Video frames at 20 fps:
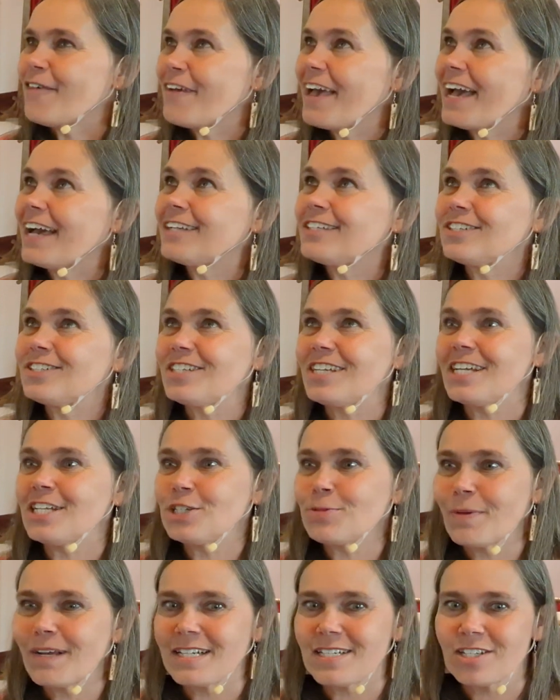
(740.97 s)
had to
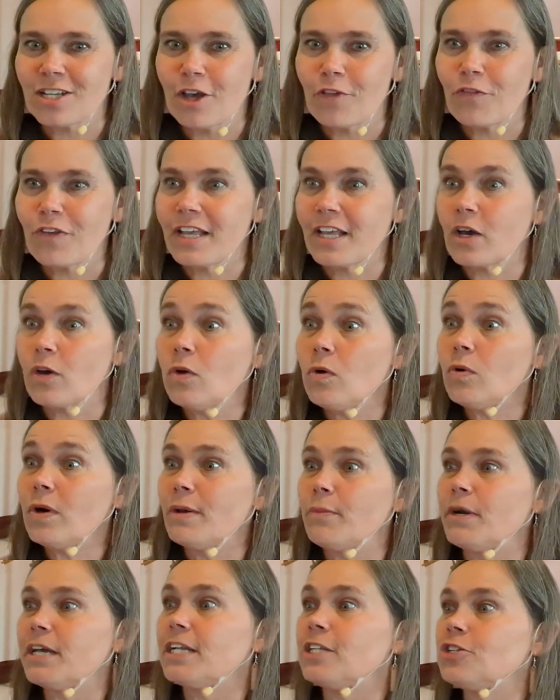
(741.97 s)
teach myself, I
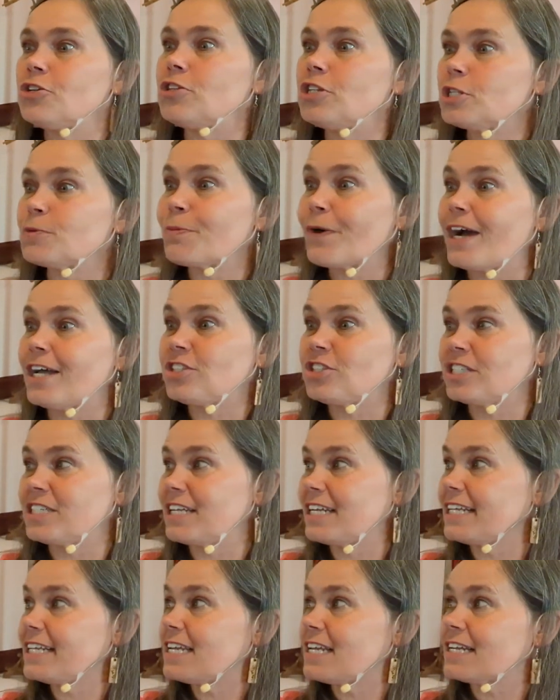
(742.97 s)
want to do this project
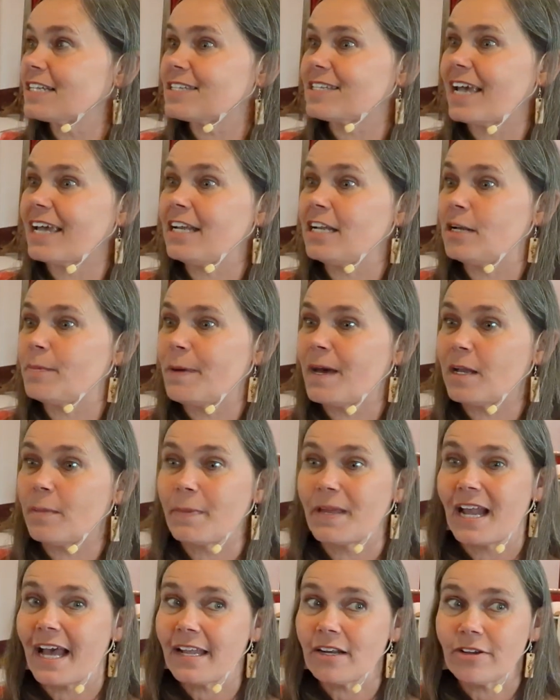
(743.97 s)
and I get excited about it,
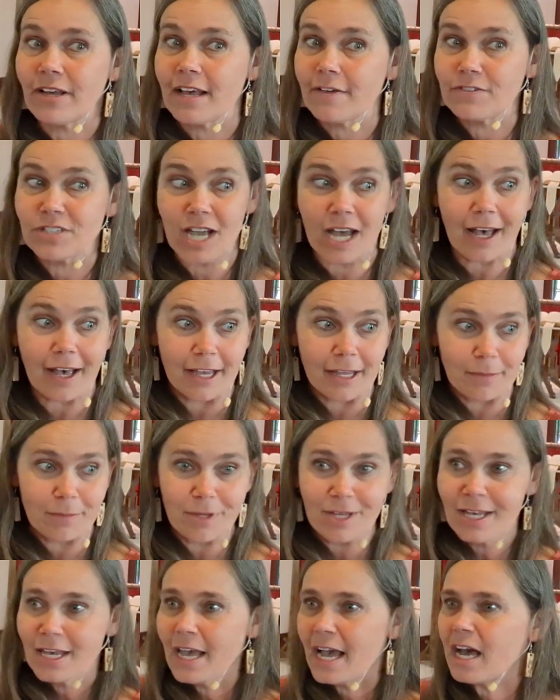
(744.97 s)
but I don't have time.
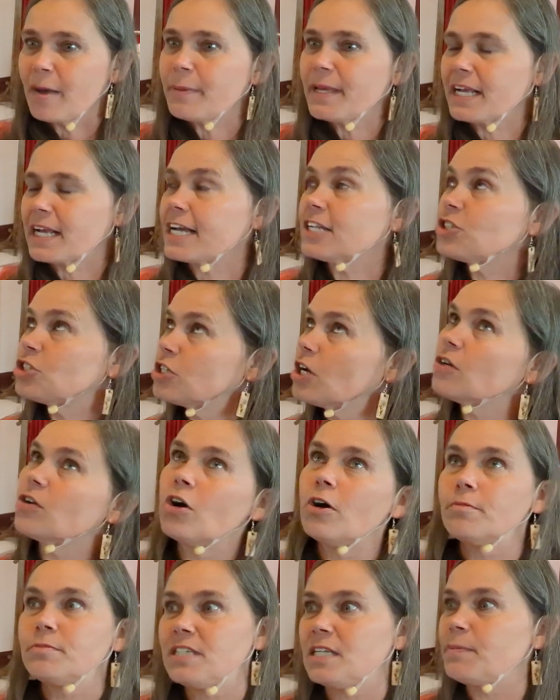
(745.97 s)
I'll be like, I should go to
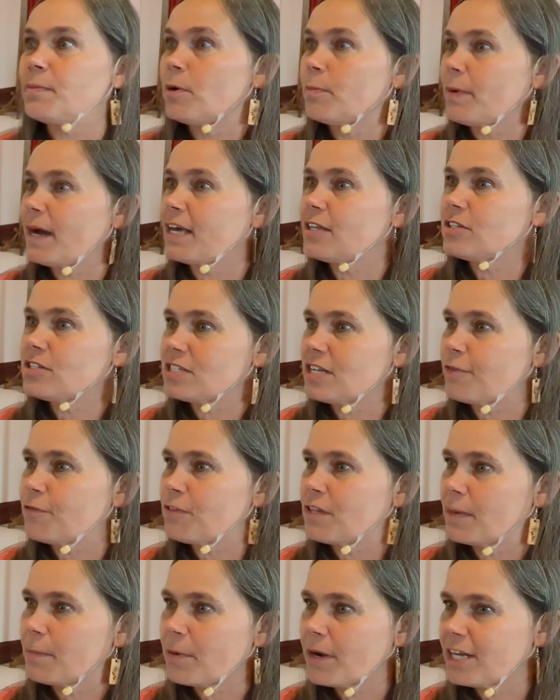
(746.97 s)
Home Depot and buy the stuff
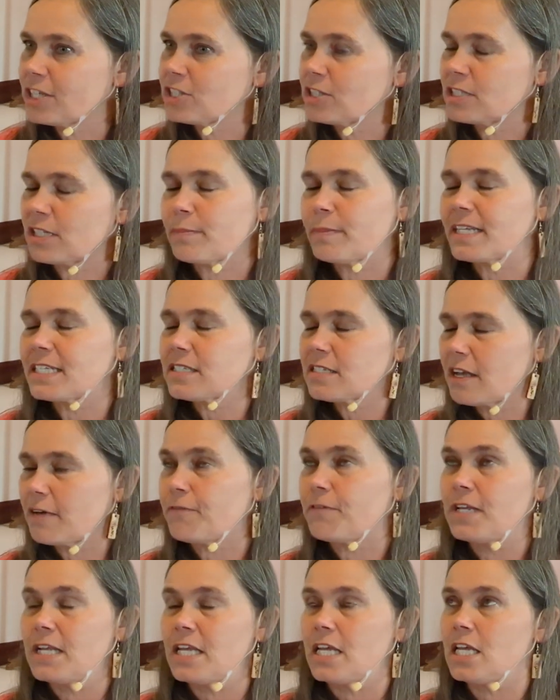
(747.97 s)
for that project. I'm like,
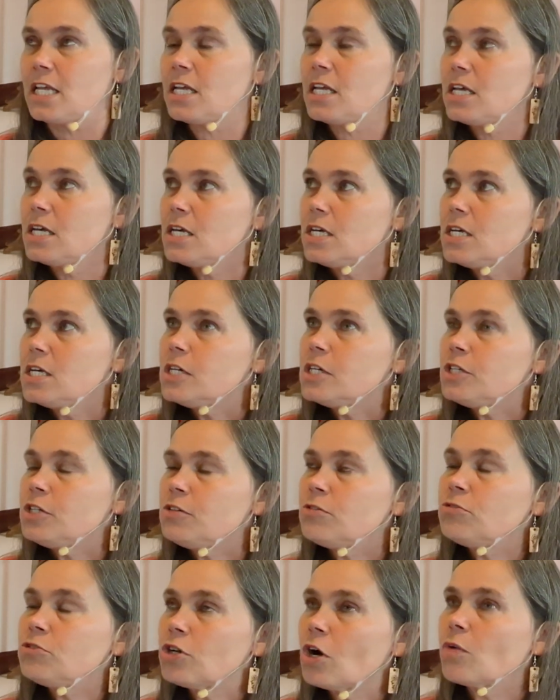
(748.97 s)
Stephanie,
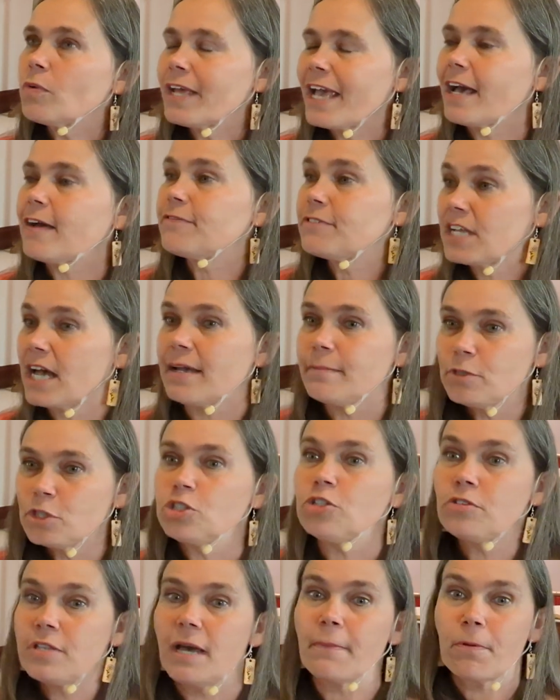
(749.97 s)
you don't have time to
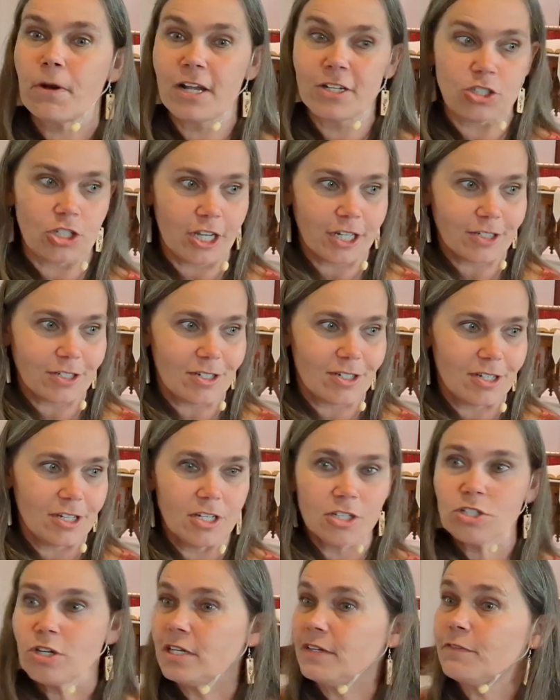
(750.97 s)
do that project.
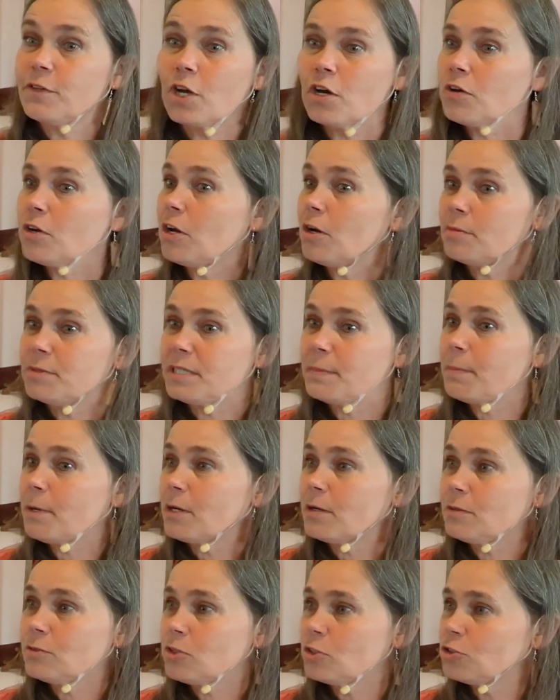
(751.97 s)
Don't even go to Home
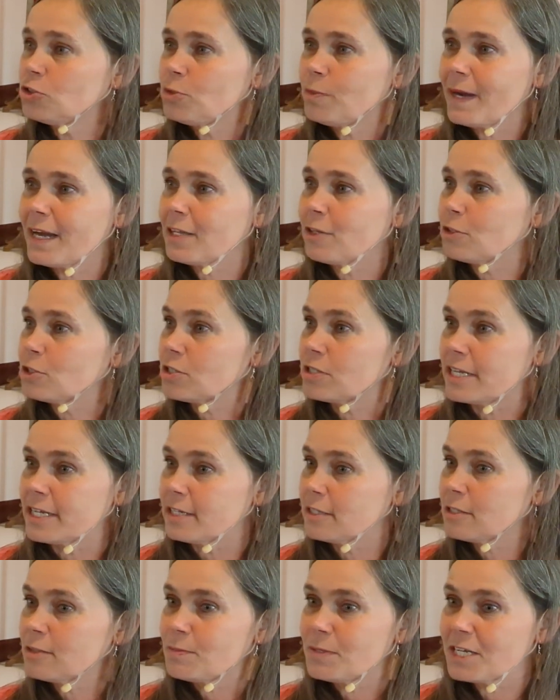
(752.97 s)
Depot. Don't you buy those
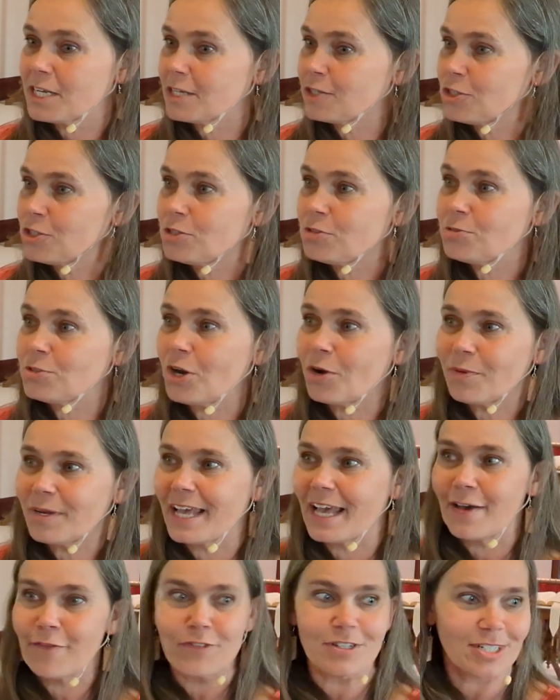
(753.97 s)
things because you
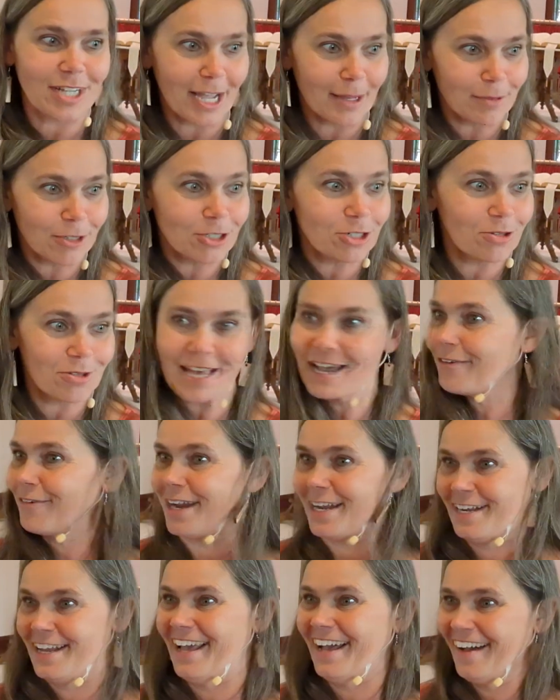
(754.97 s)
don't have the time to do that
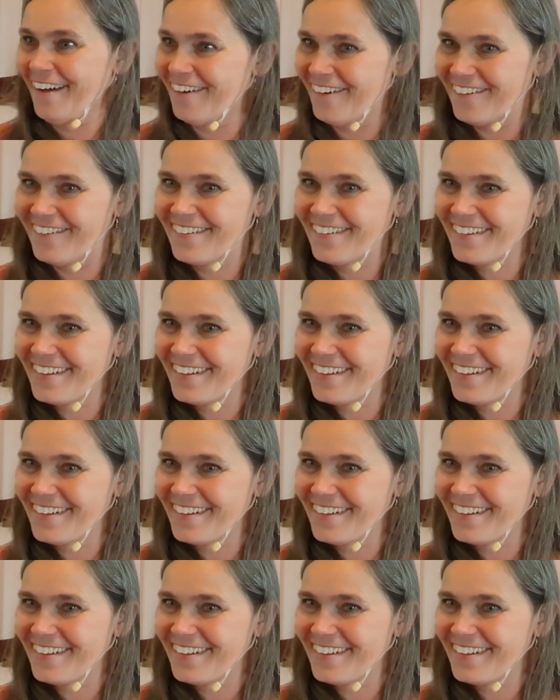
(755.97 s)
right now.